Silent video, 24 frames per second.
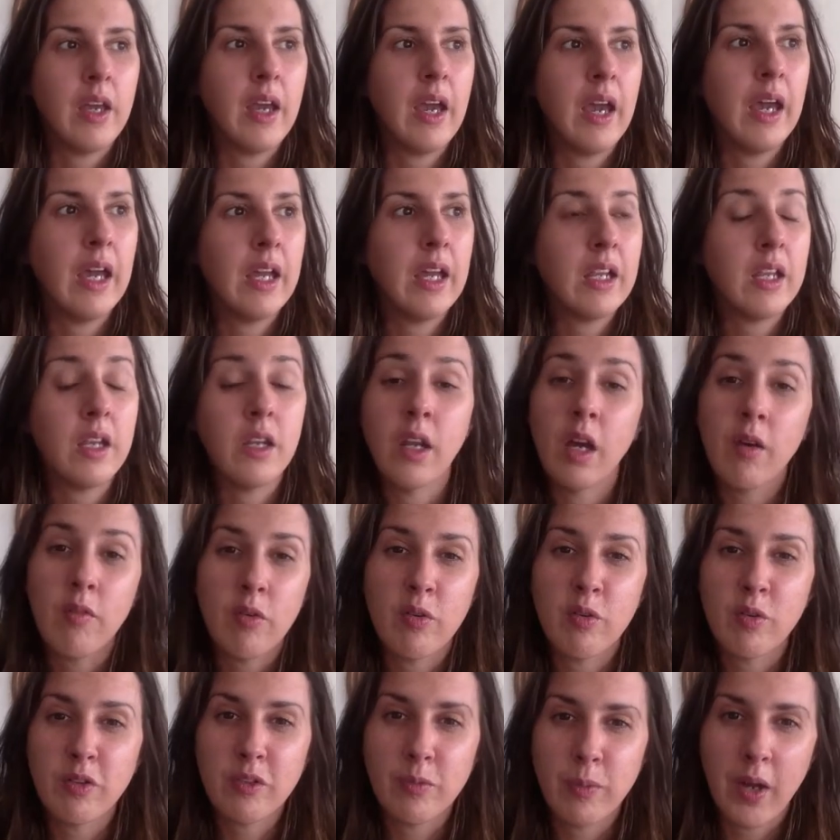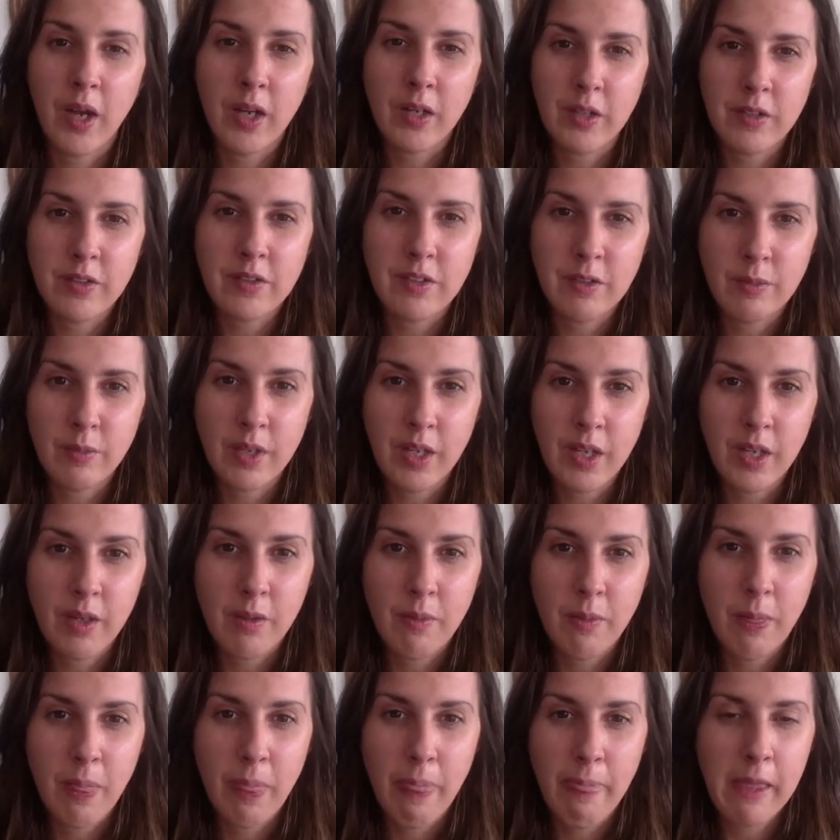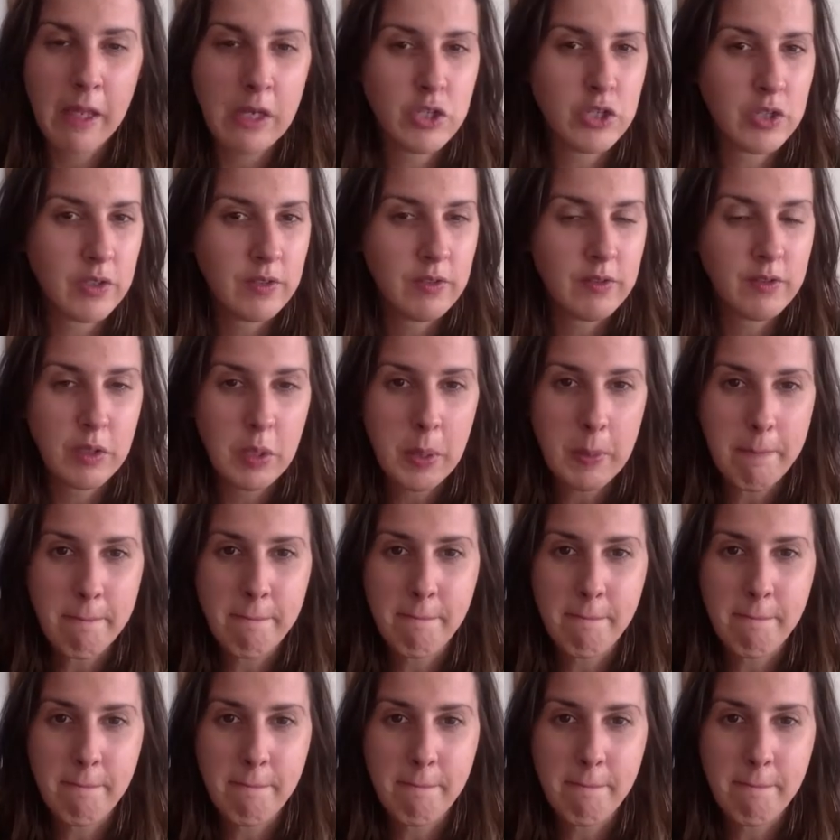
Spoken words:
And he never responded to me. He just,